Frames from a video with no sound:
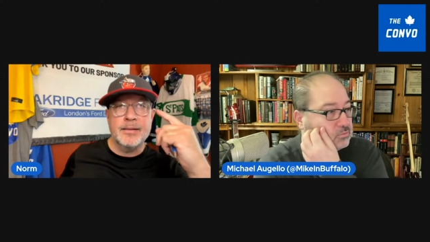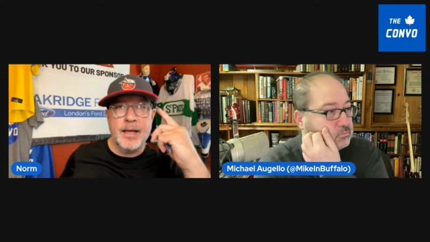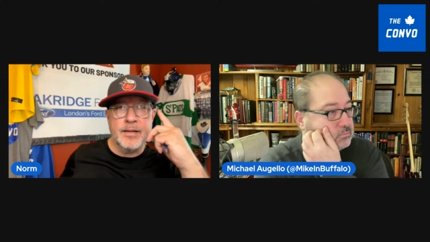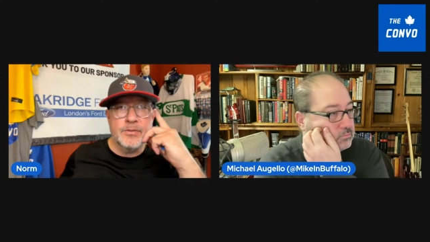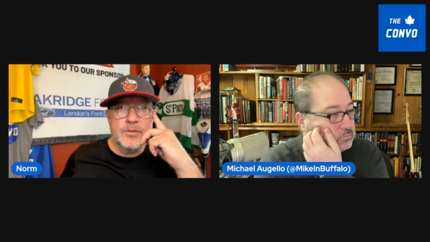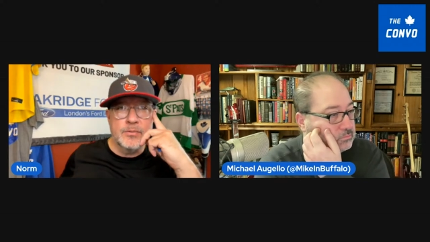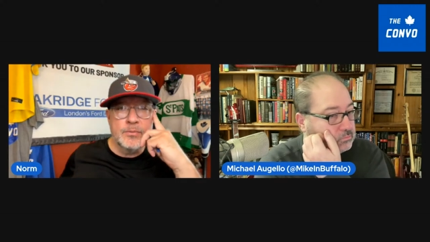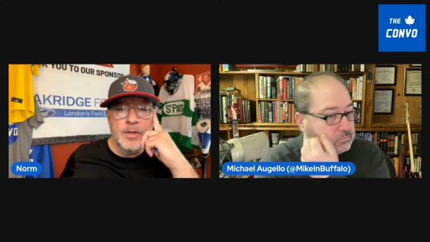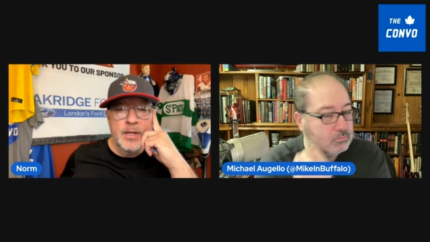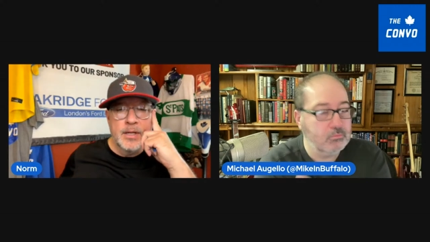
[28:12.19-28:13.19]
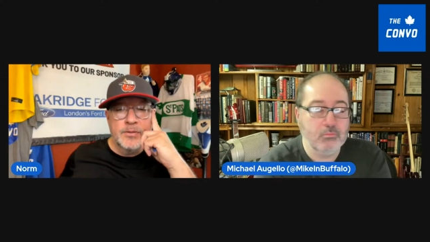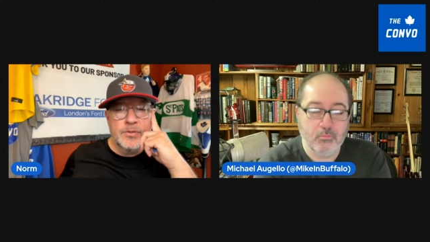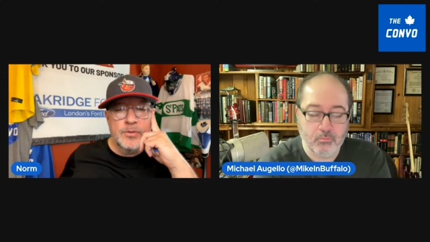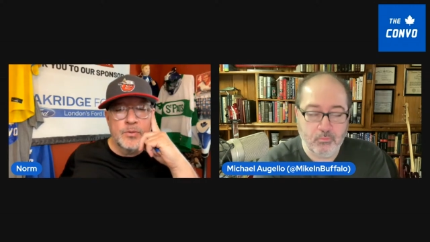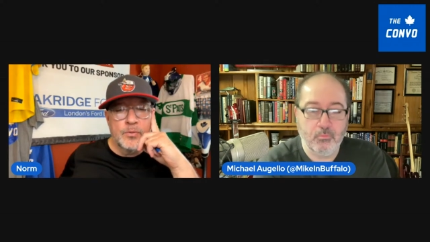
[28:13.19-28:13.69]
Speaker 1: that to
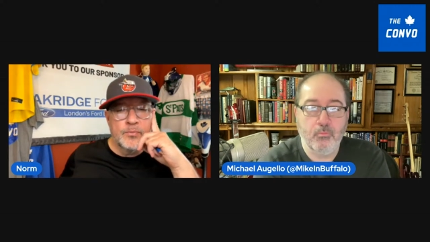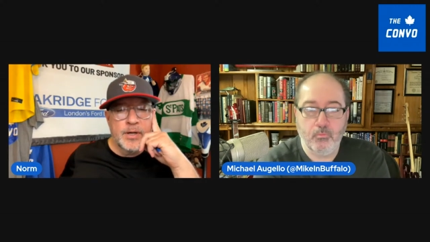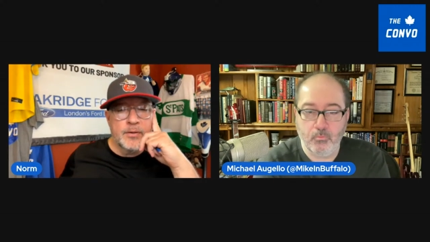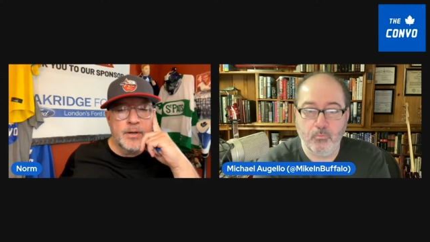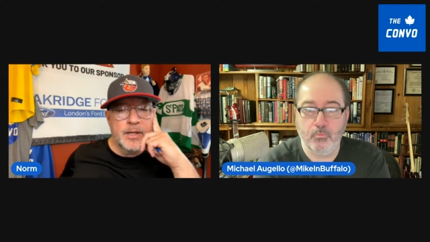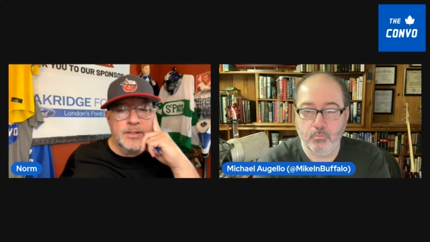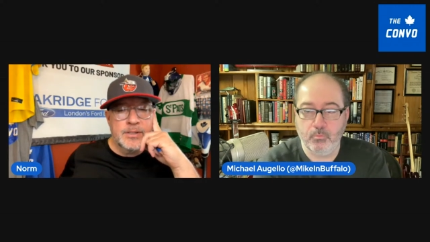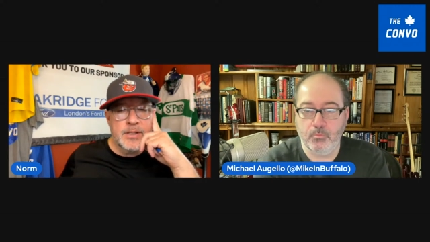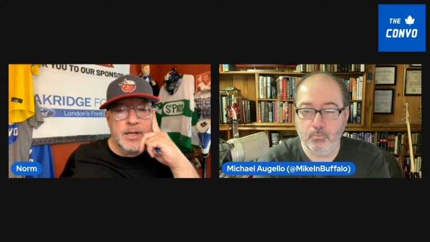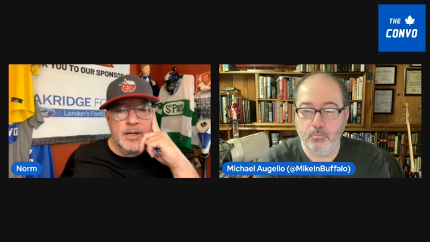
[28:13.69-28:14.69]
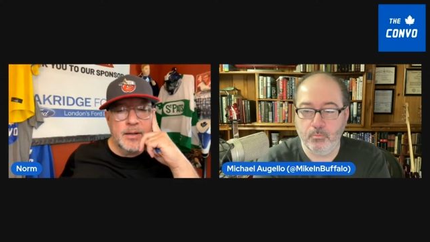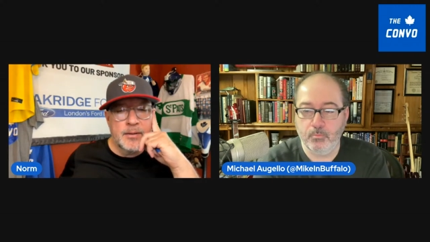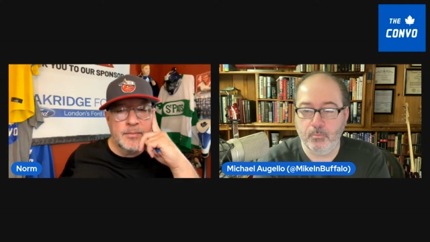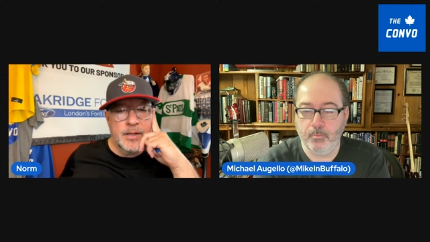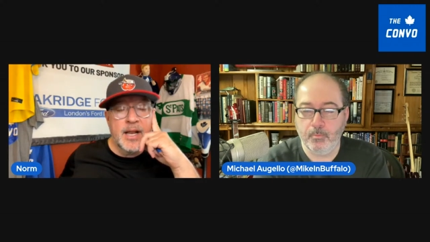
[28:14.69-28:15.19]
to rear its uh,
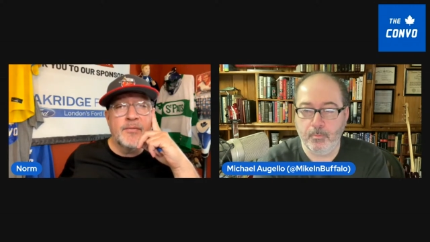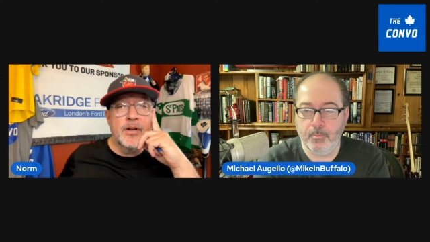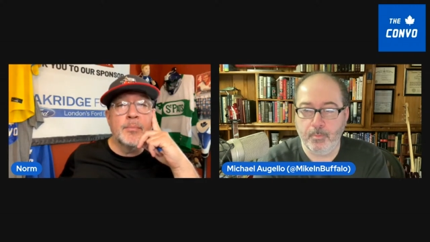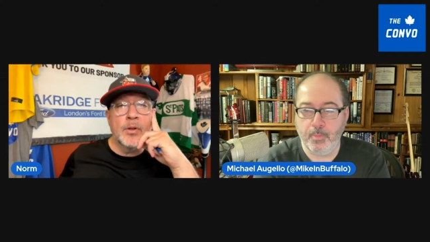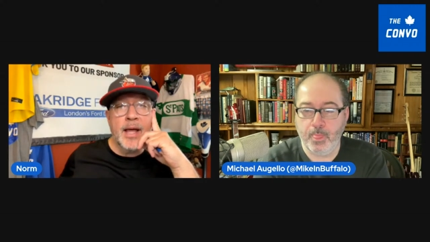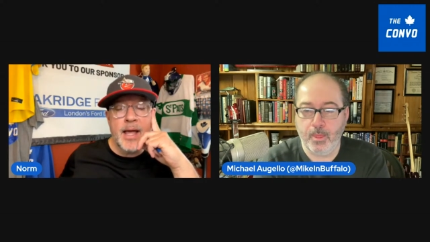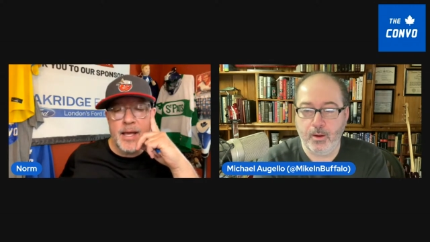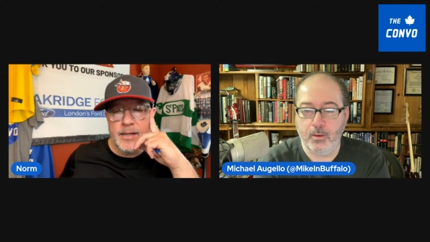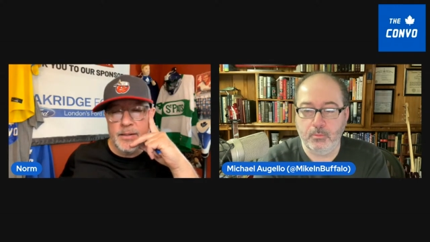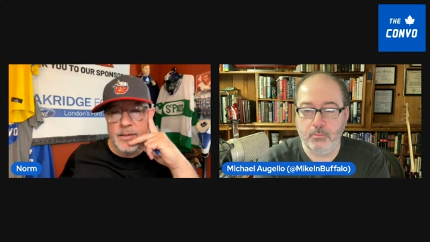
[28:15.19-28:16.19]
inevitable head.